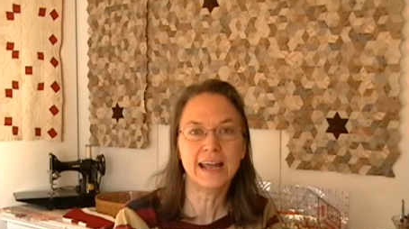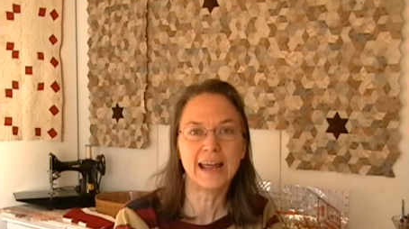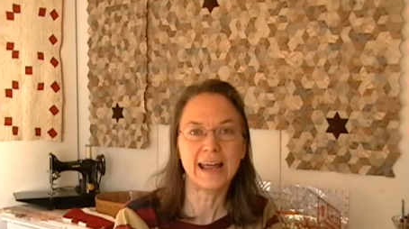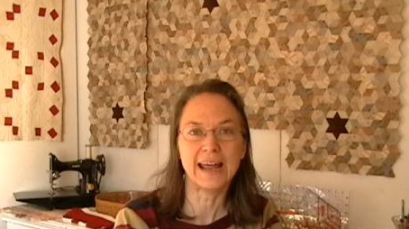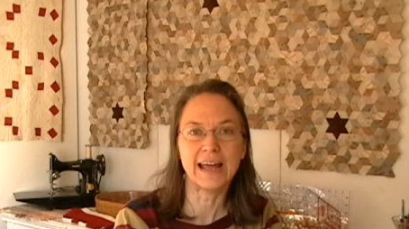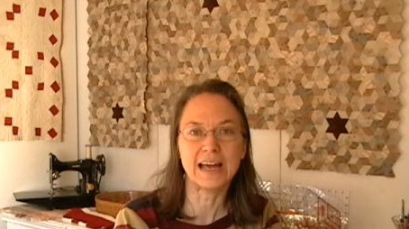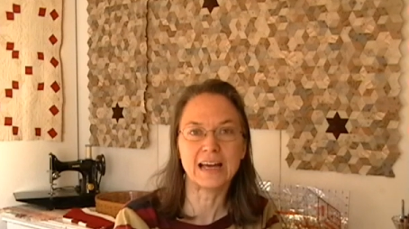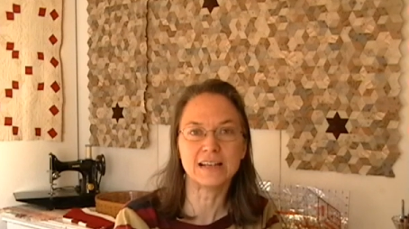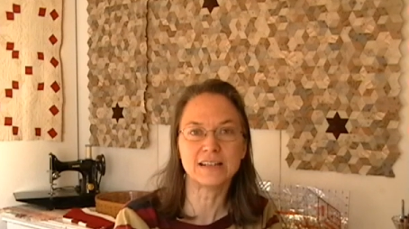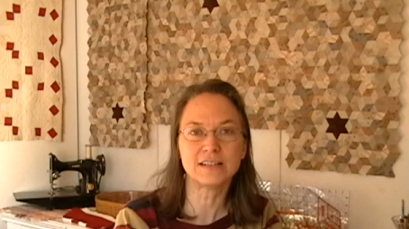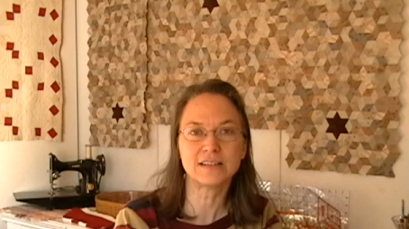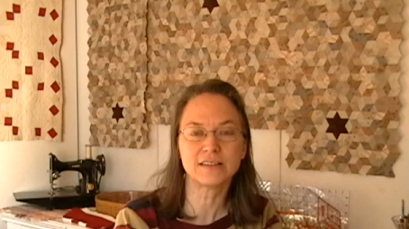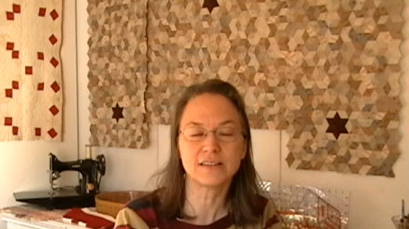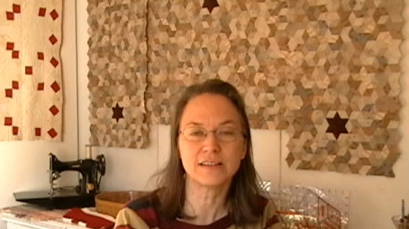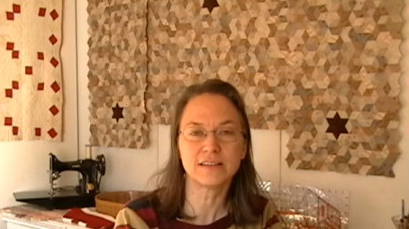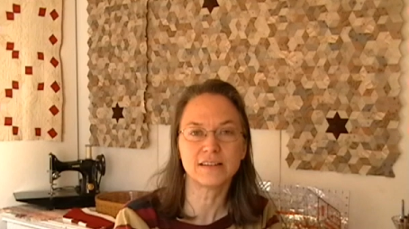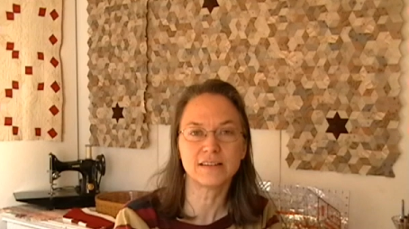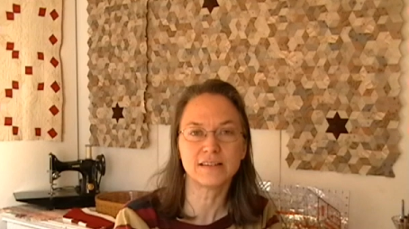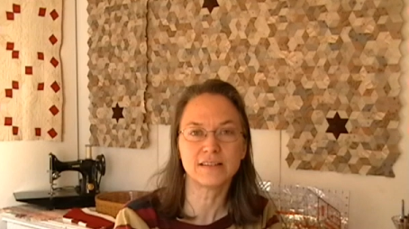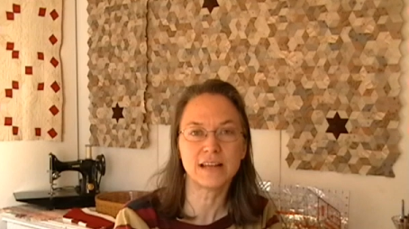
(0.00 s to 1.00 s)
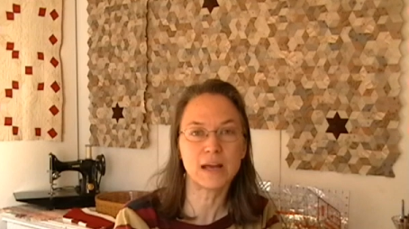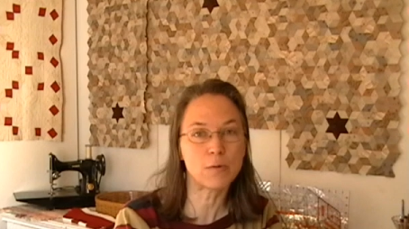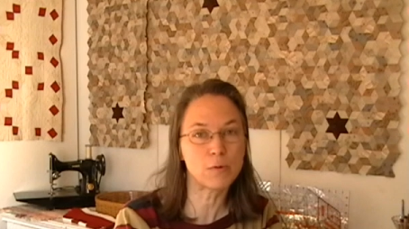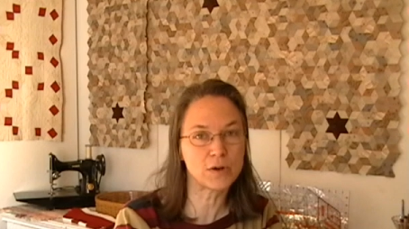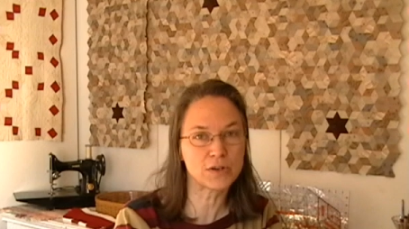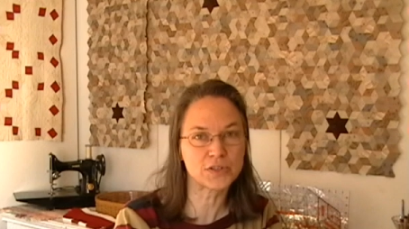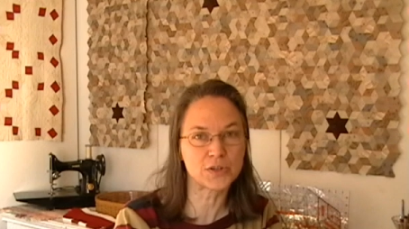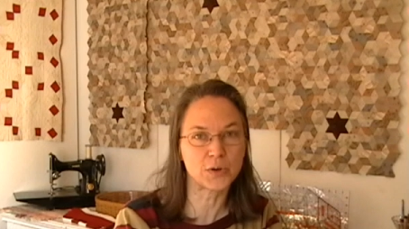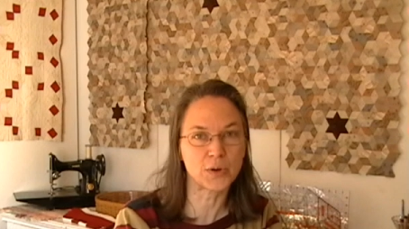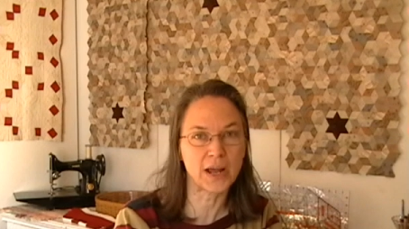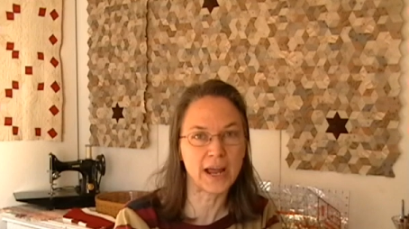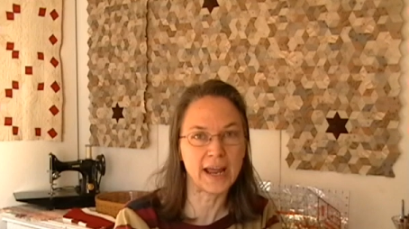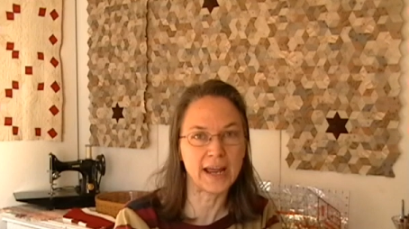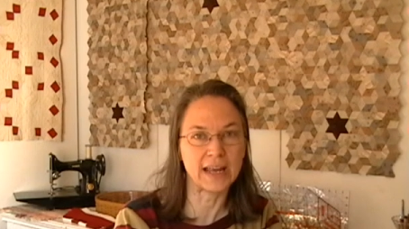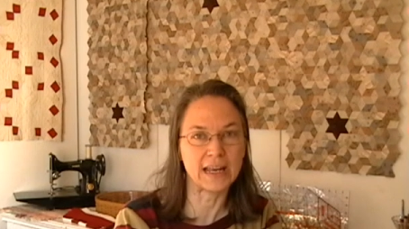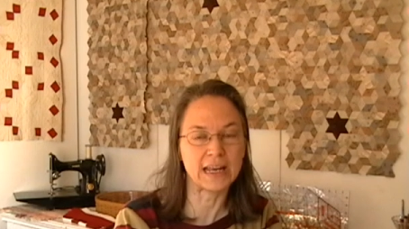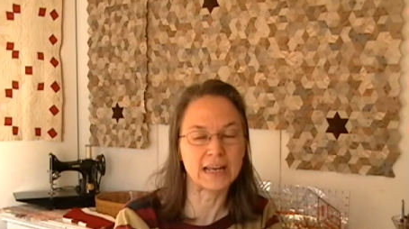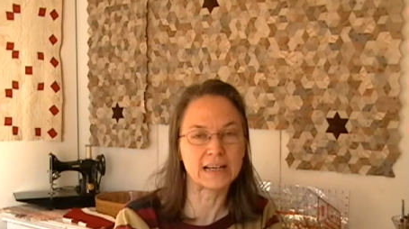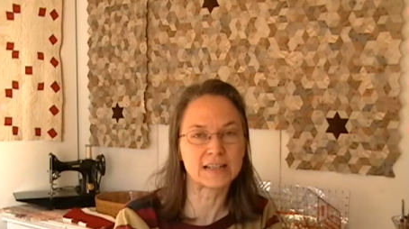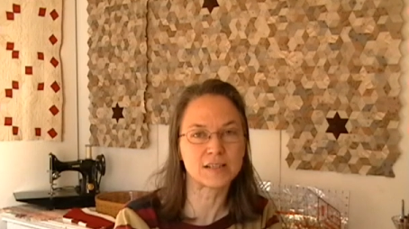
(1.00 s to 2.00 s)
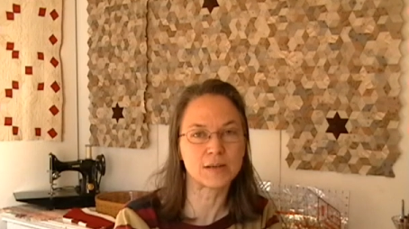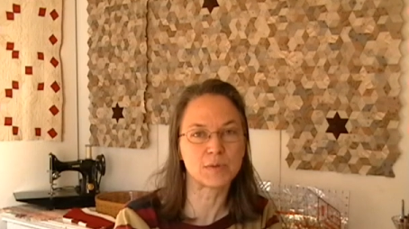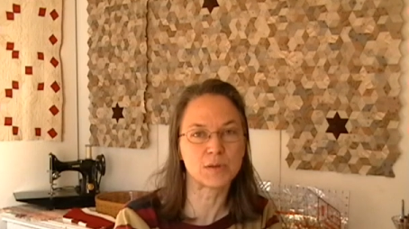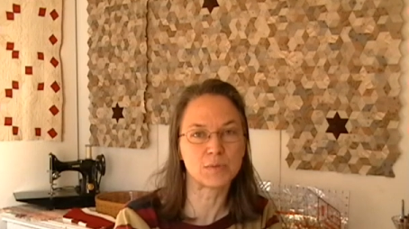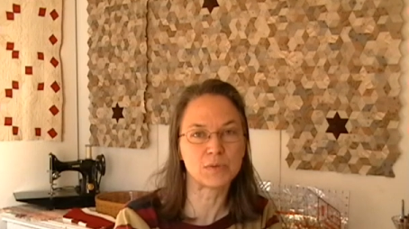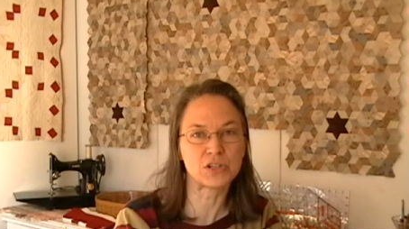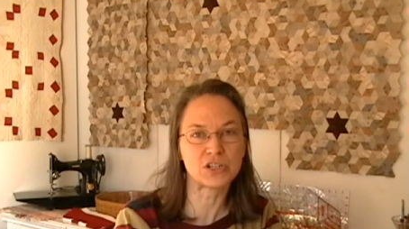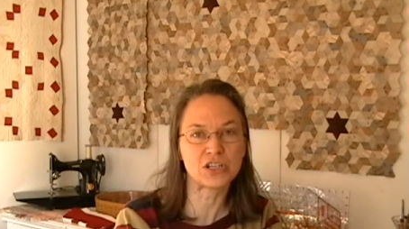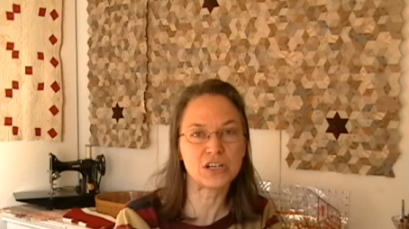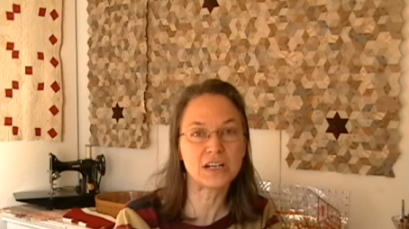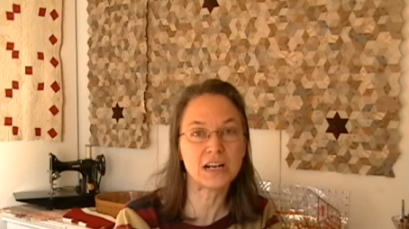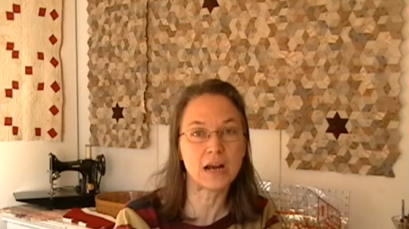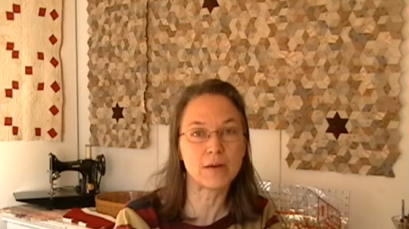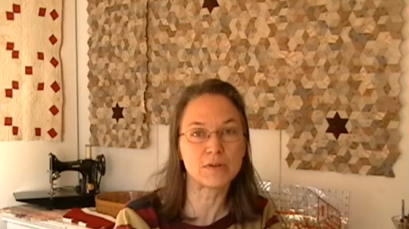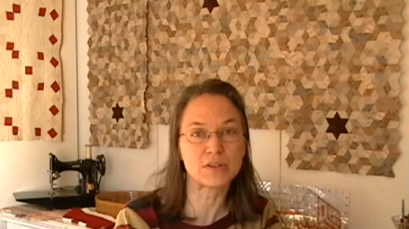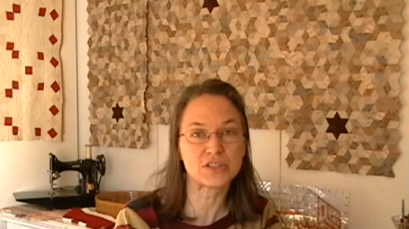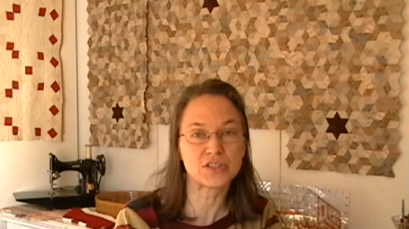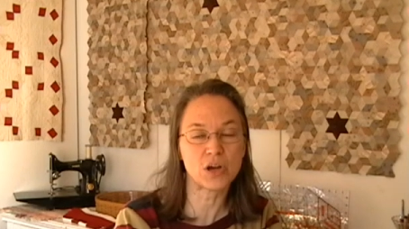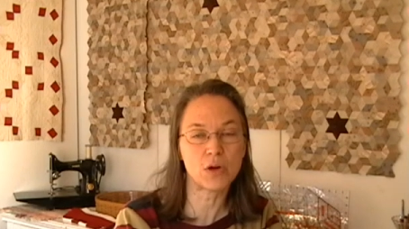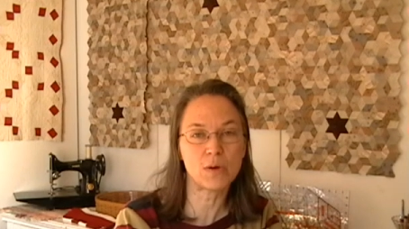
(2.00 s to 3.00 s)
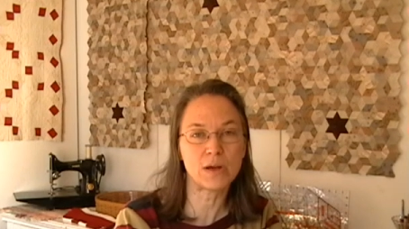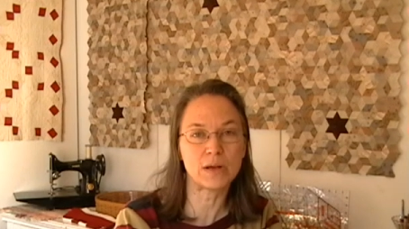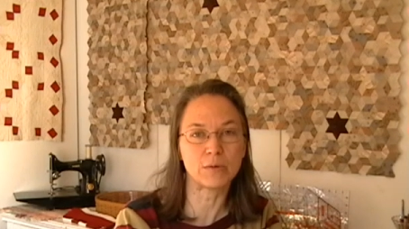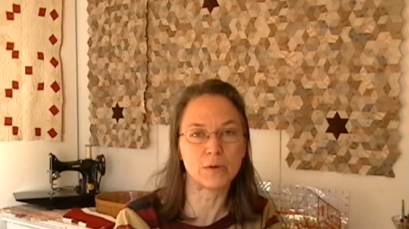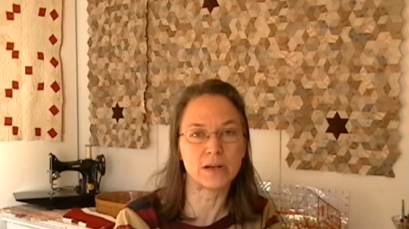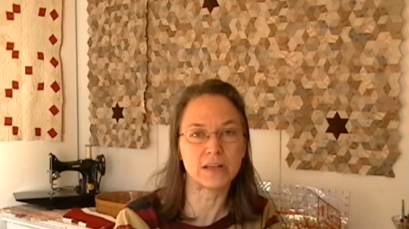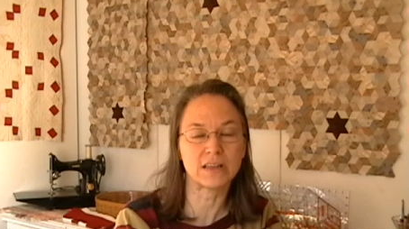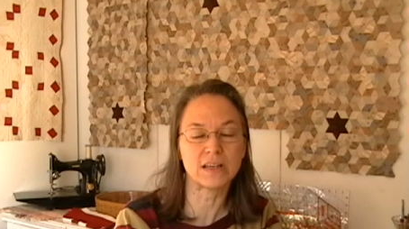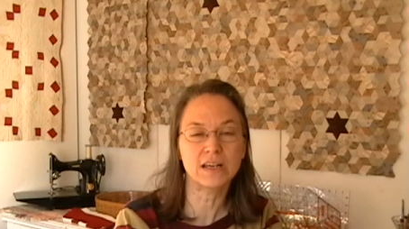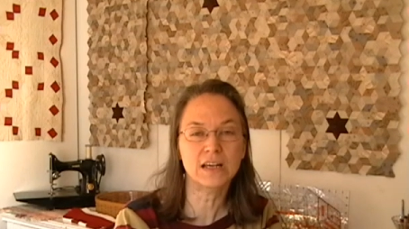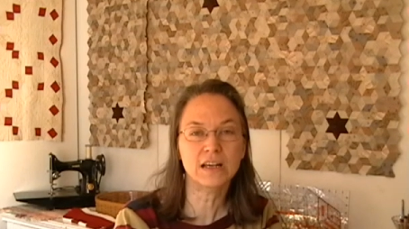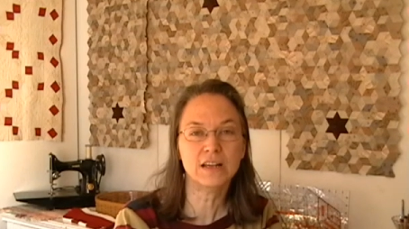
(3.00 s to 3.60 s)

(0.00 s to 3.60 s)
and that works okay, except the machine I was sewing with,